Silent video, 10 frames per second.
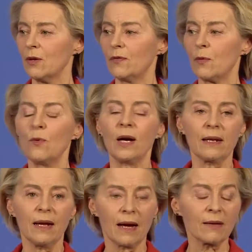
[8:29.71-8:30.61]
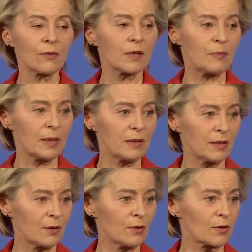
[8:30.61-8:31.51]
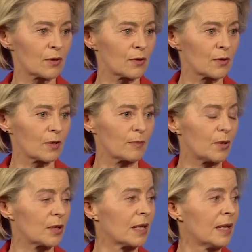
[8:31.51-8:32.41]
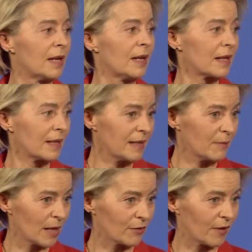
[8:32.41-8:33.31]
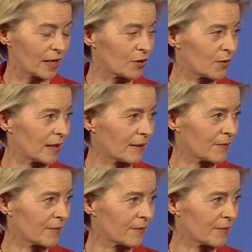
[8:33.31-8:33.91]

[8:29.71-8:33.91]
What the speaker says: over 100 billion euros to support clean manufacturing.